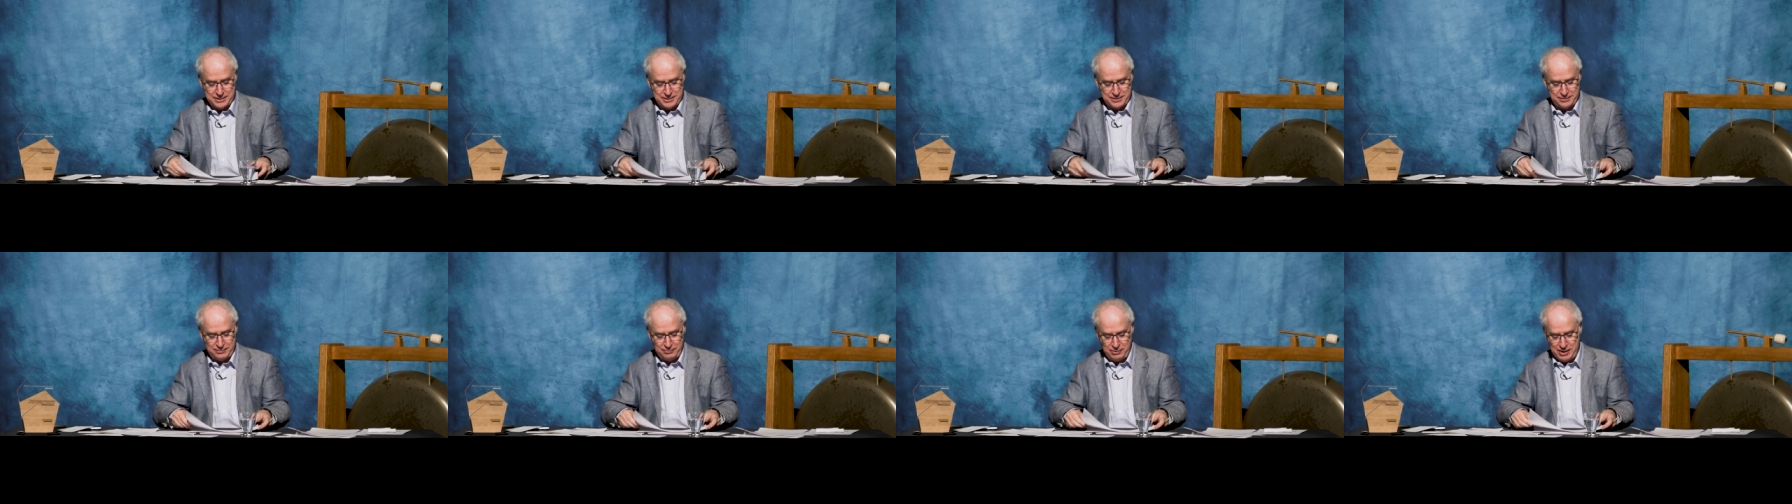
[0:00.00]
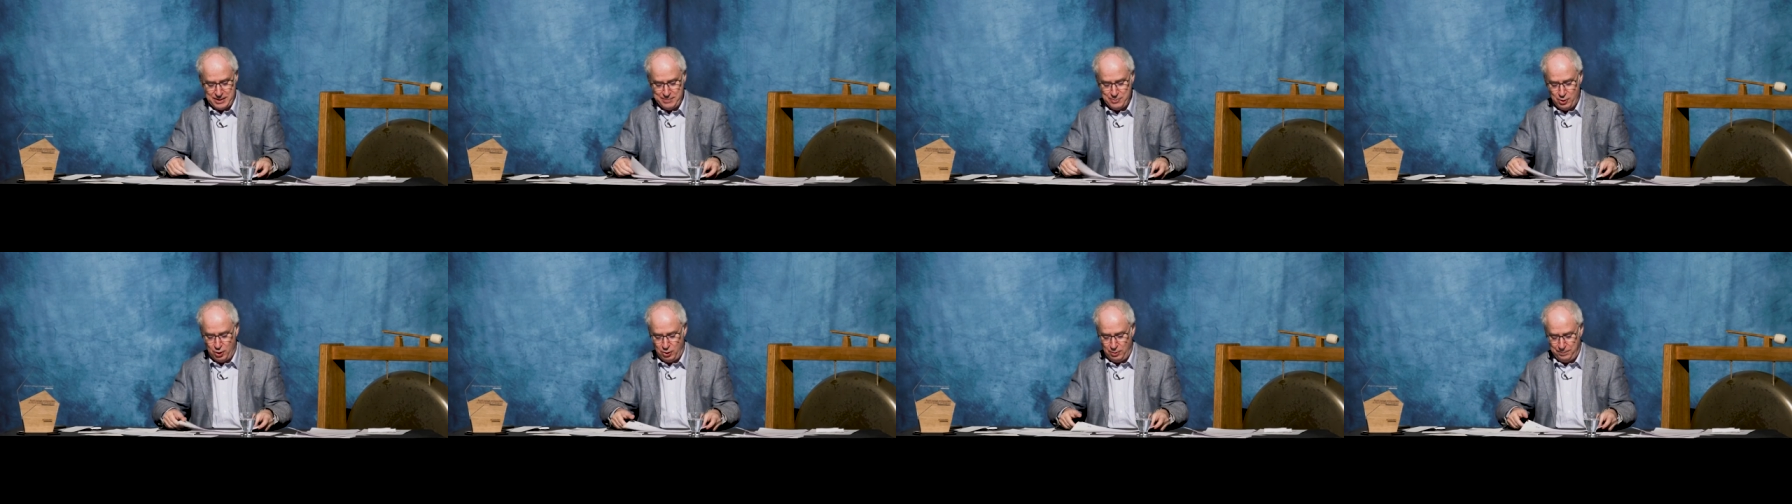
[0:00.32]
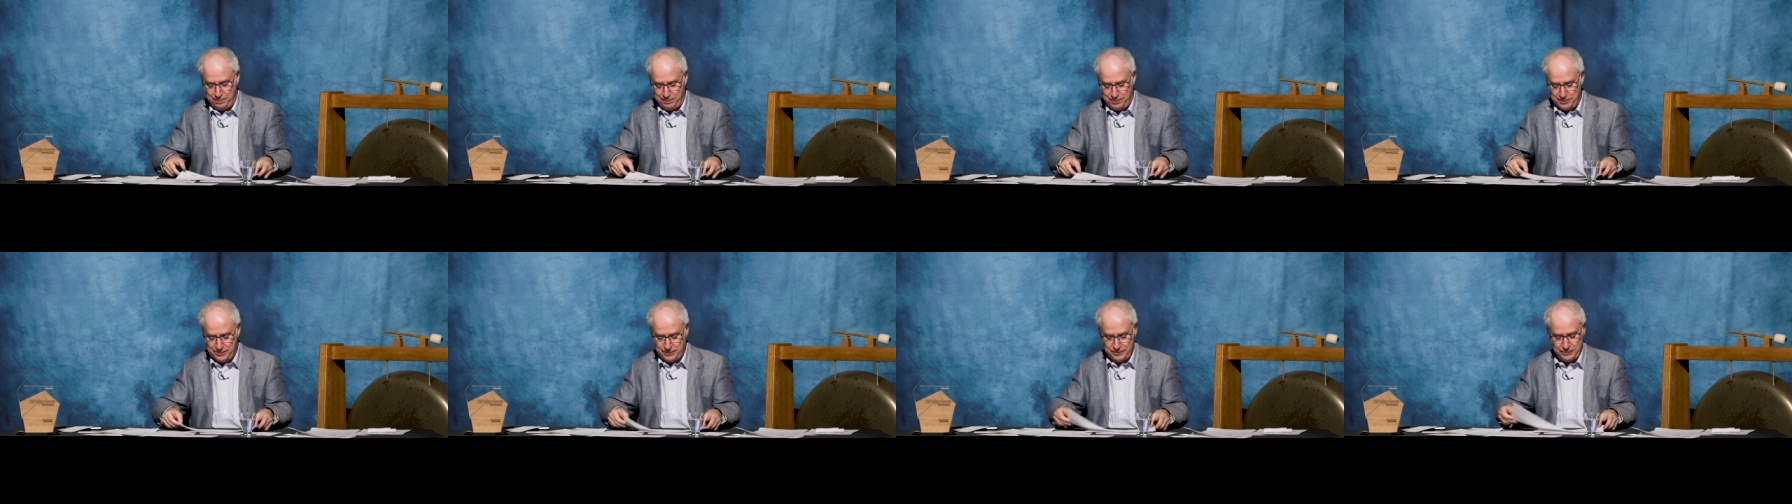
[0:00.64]
three
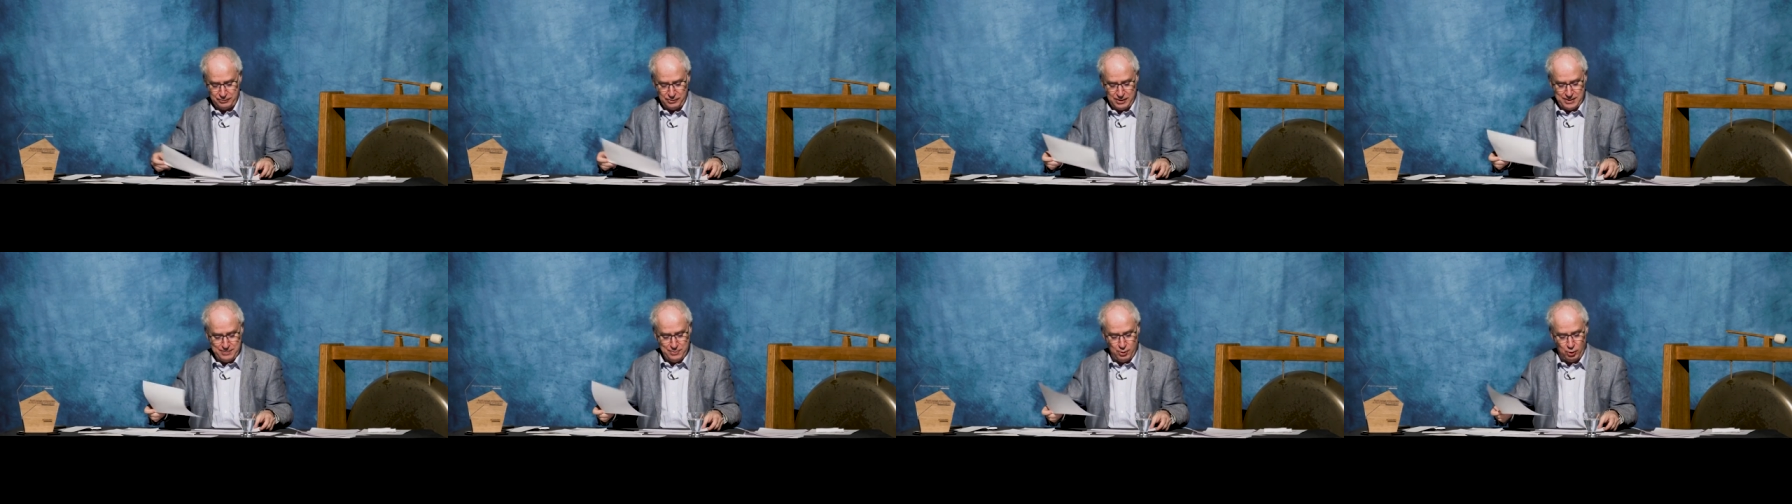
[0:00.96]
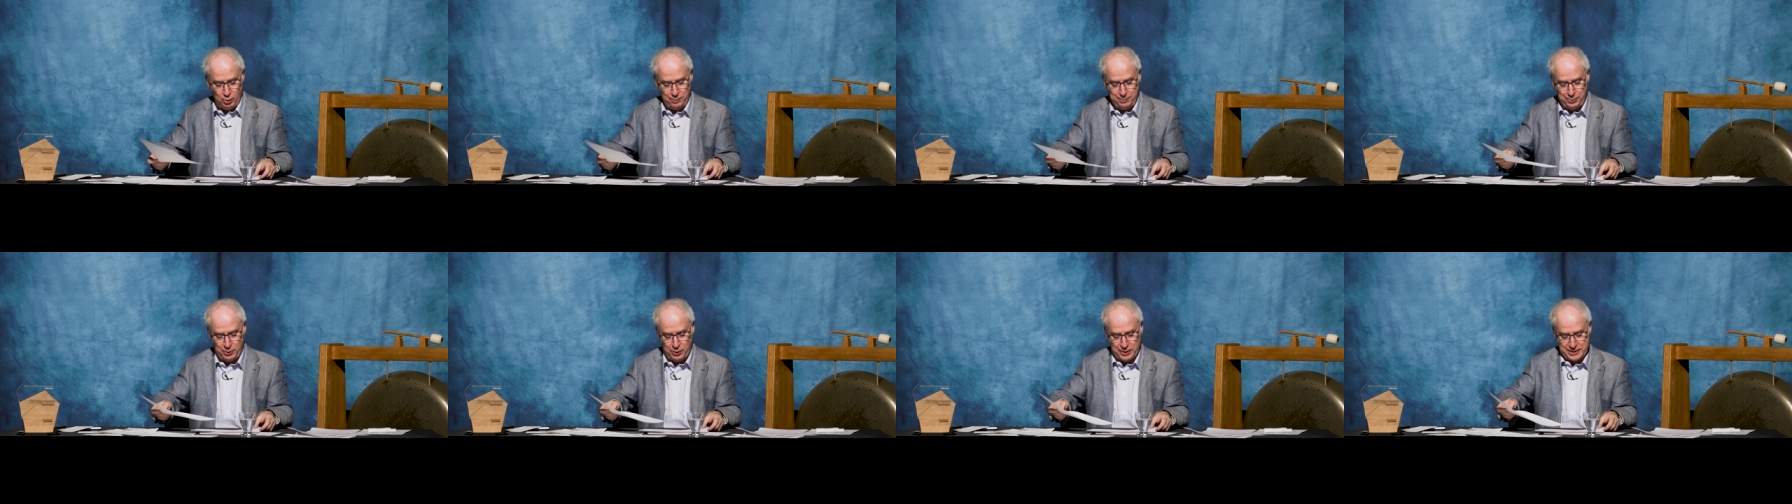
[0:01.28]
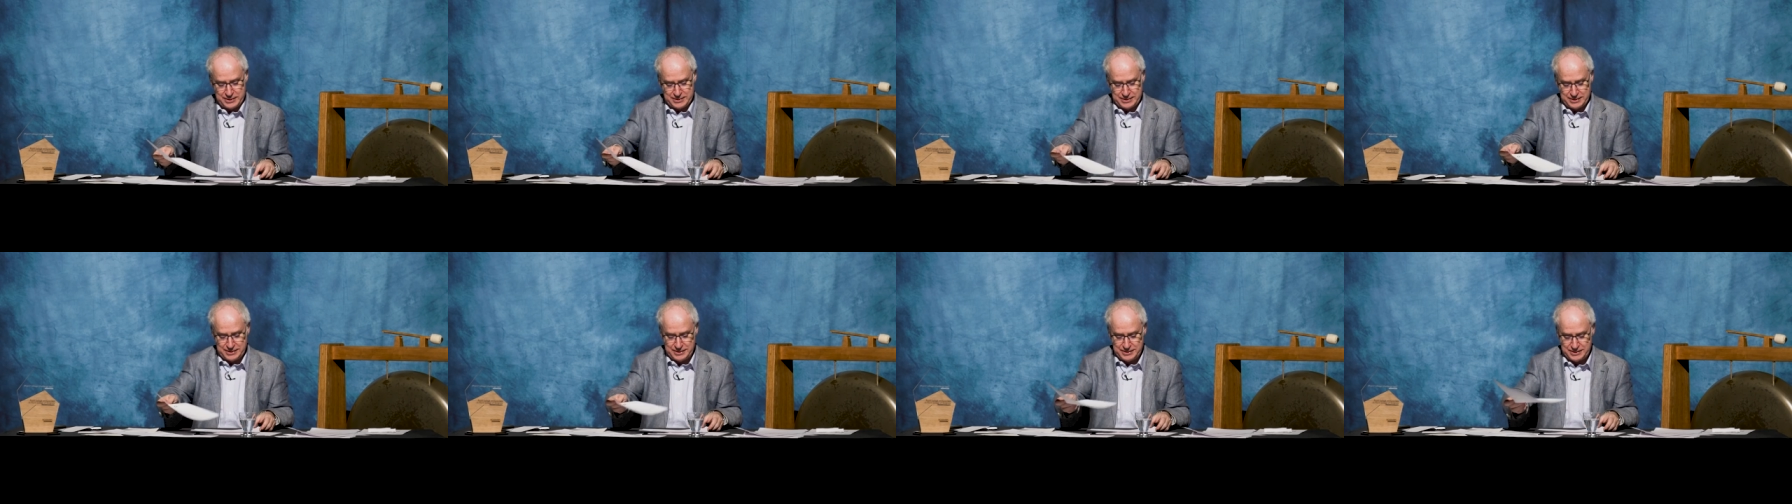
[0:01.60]
more, three more
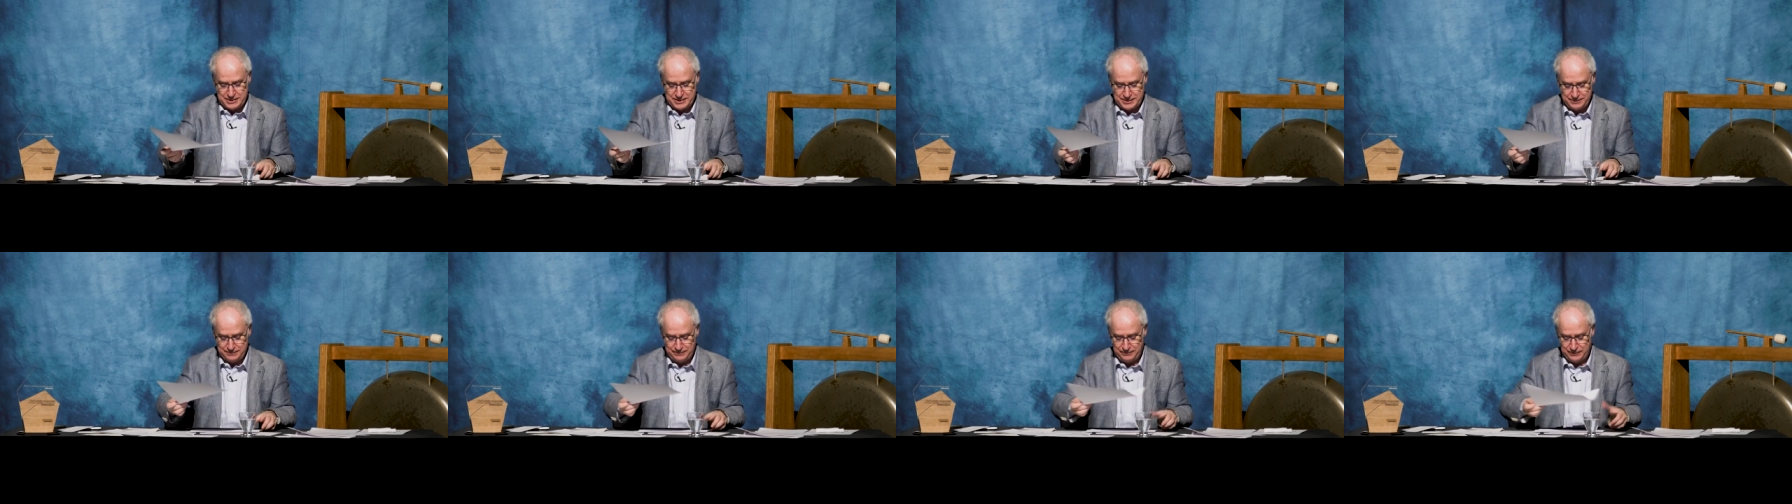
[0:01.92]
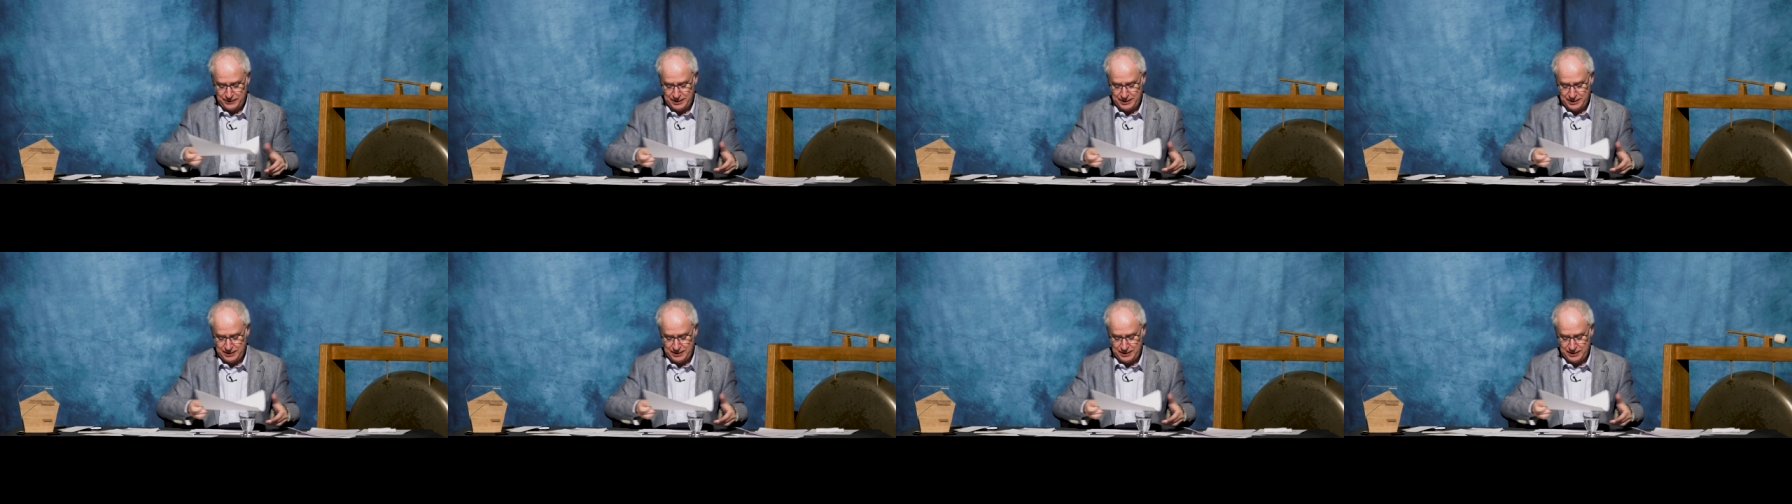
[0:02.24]
poisons.